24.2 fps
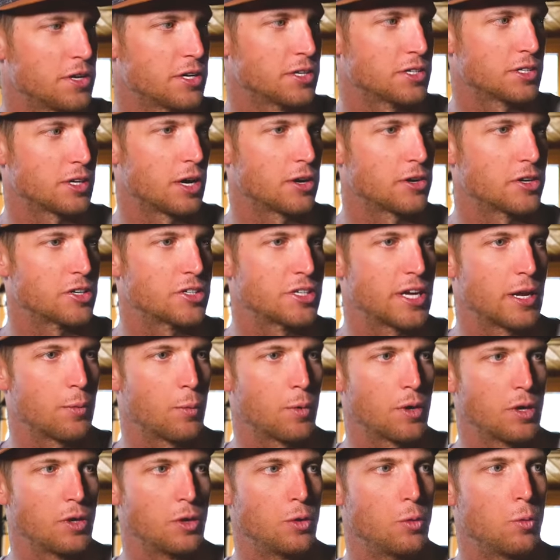to just
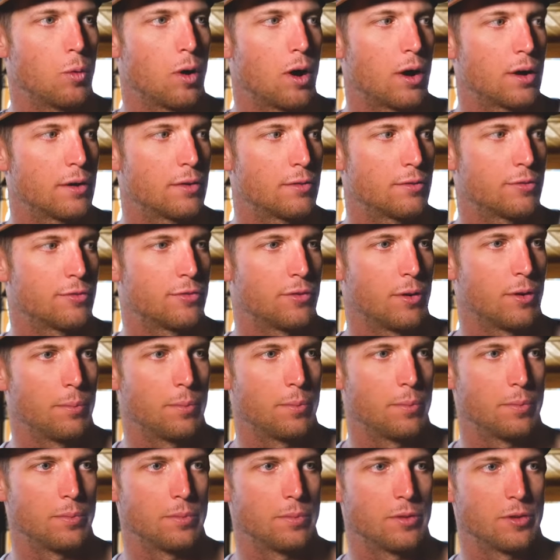understand what you want
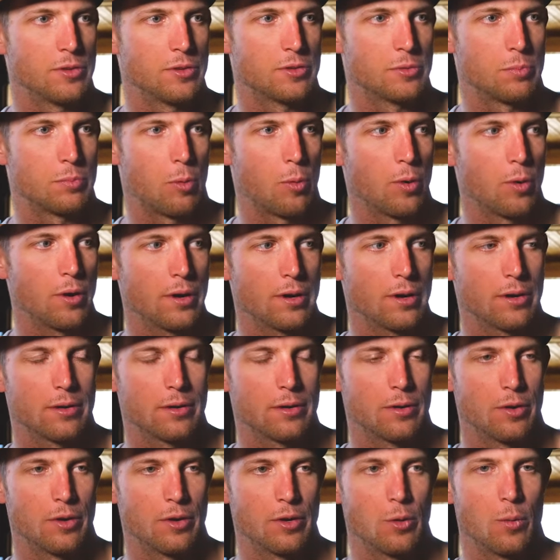from the sport
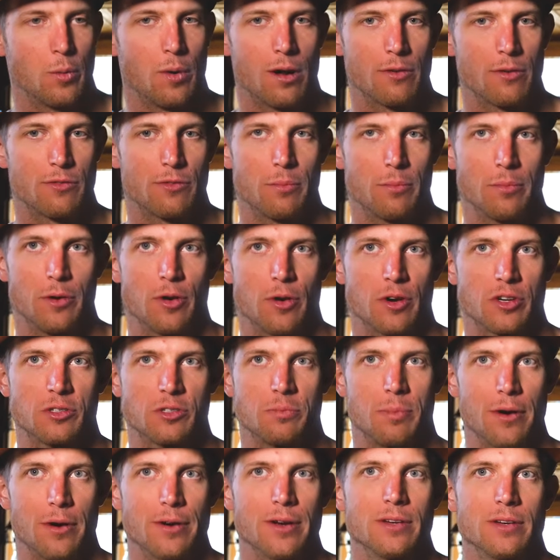or you want from your
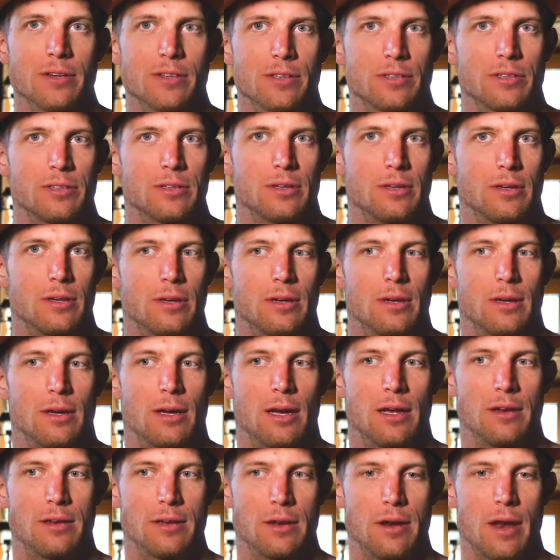experience,
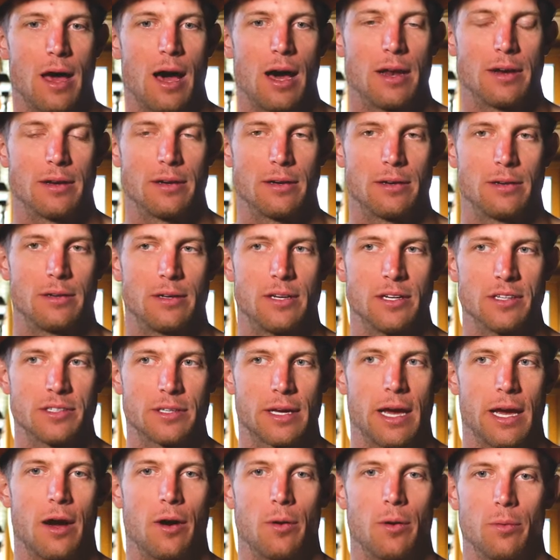and to not
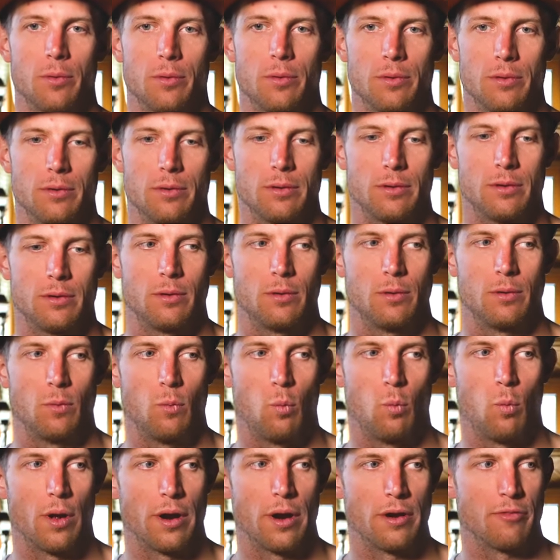discount
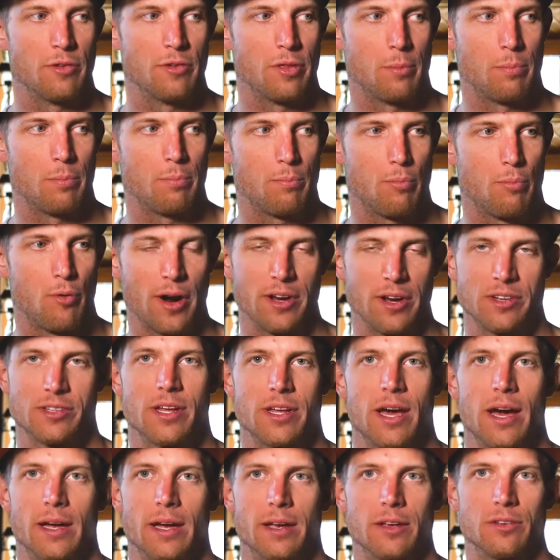whatever the price
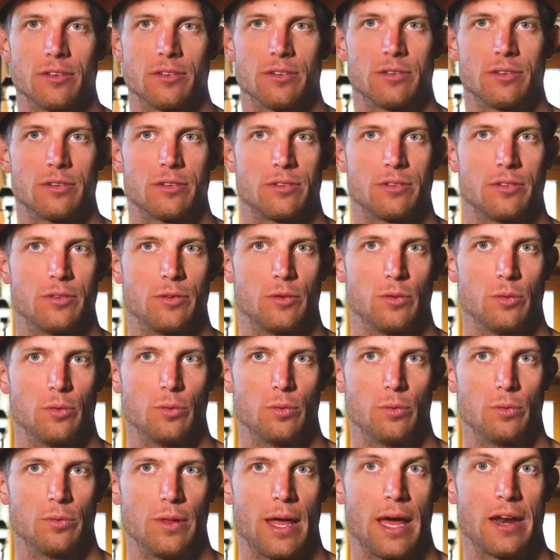tag is
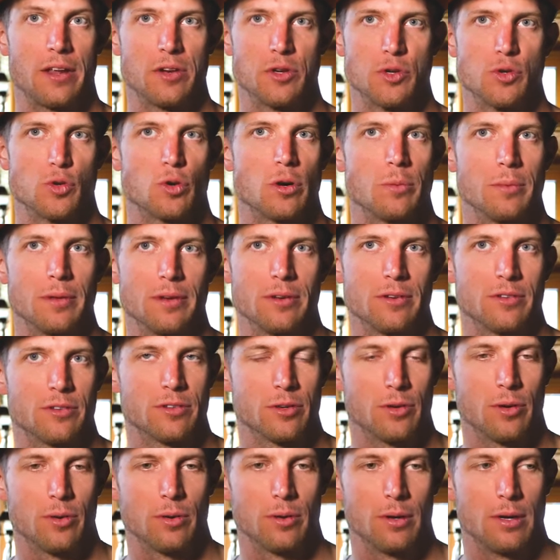to that enjoyment.
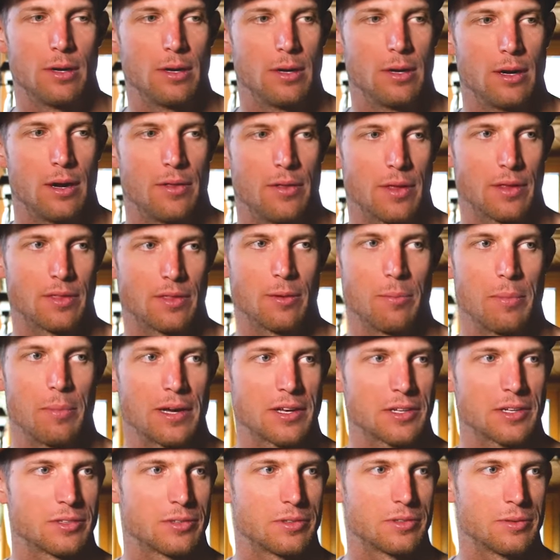So I think the
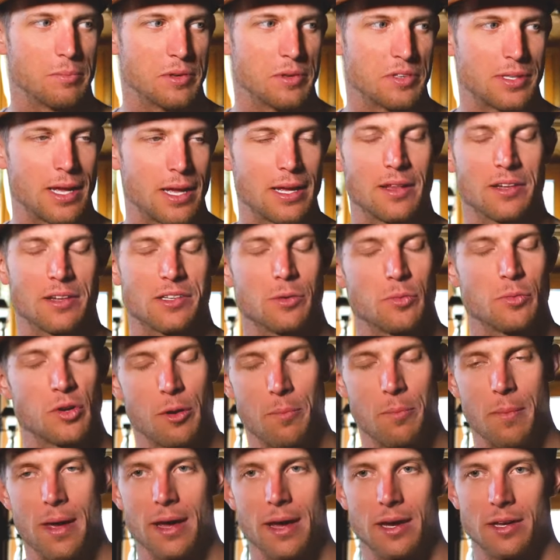biggest mistake that someone
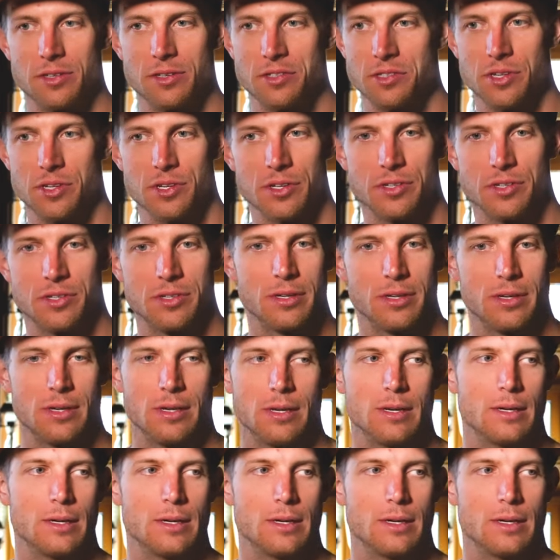can make is just,